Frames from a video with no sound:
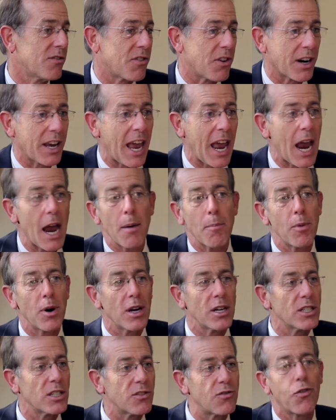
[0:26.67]
for
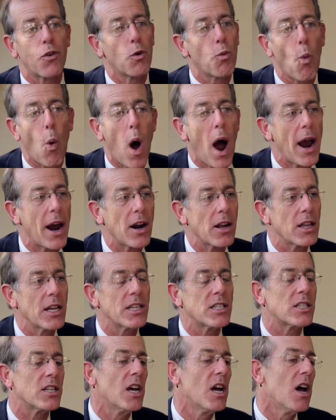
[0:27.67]
cameras, for
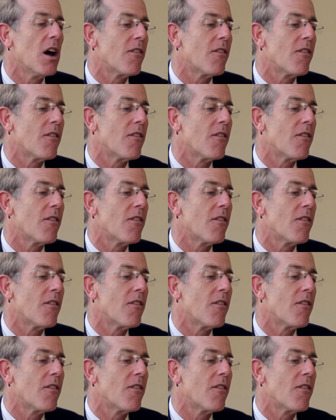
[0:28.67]
wireless,